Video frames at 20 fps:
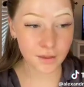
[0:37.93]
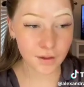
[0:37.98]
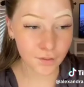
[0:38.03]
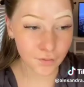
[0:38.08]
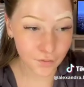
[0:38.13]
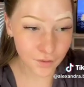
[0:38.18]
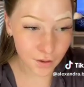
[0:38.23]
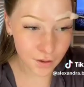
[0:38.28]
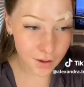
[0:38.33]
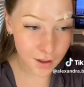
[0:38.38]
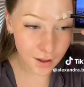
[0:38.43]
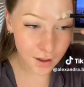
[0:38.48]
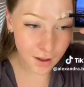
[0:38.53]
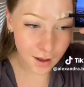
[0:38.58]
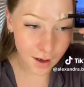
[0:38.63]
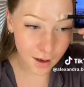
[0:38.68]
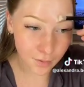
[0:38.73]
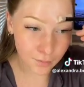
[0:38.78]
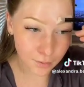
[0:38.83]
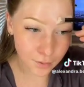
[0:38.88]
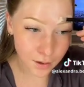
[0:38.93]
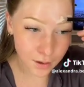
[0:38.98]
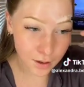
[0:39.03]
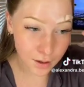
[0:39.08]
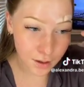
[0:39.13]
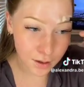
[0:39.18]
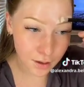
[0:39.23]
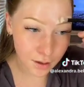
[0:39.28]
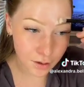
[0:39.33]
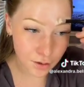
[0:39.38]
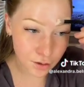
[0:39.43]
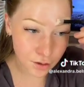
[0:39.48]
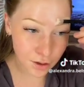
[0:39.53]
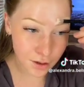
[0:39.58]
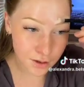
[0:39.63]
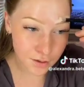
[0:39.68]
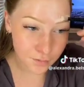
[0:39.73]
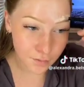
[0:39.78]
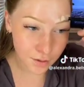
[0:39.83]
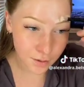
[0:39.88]
The fear that I have with like
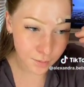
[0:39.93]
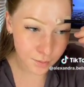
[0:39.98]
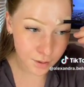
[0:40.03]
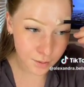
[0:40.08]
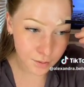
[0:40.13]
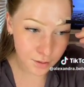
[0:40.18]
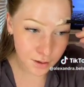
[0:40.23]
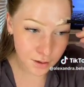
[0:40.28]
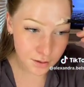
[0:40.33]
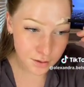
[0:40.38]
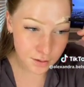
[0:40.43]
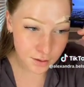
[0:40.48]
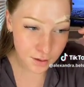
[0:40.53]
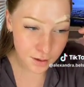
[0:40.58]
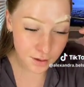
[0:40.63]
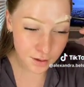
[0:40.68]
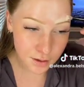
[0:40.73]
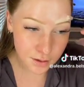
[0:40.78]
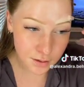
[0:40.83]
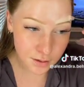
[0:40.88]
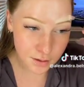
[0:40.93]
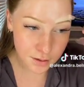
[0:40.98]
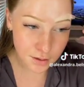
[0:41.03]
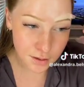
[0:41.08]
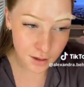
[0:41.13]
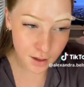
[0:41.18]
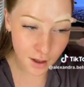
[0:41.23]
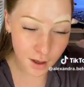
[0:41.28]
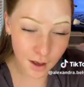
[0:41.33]
trust fund babies is